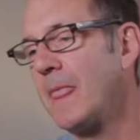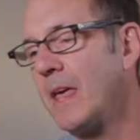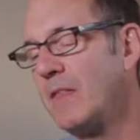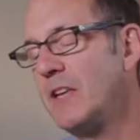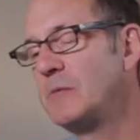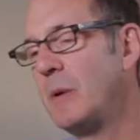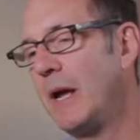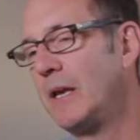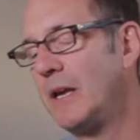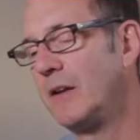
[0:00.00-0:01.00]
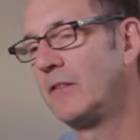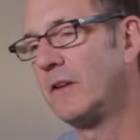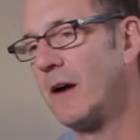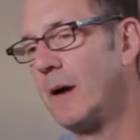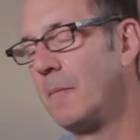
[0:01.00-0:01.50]
In these paintings,
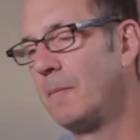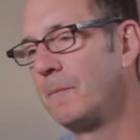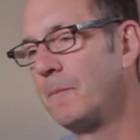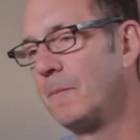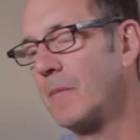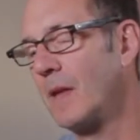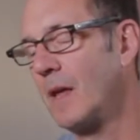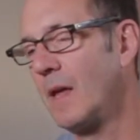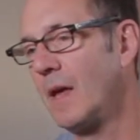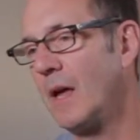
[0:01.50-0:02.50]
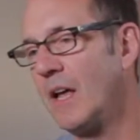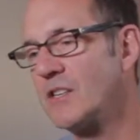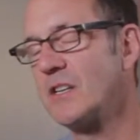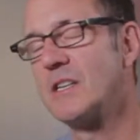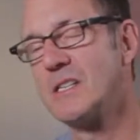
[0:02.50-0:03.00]

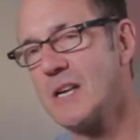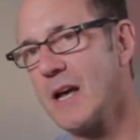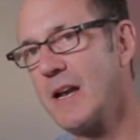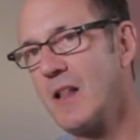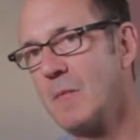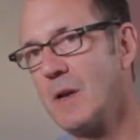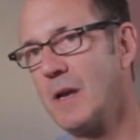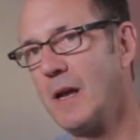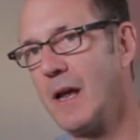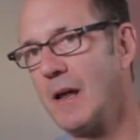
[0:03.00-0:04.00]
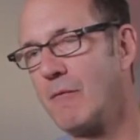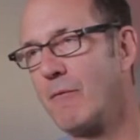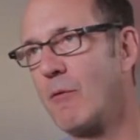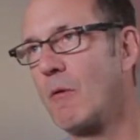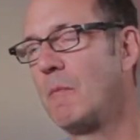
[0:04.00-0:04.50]
it's a design element, and
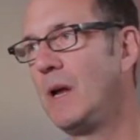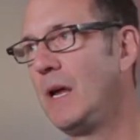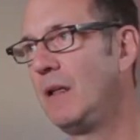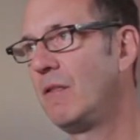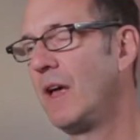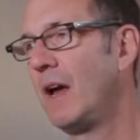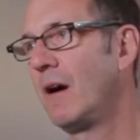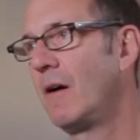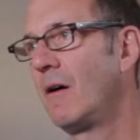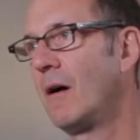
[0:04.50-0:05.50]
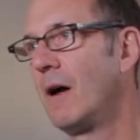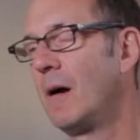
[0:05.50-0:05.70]
for me they're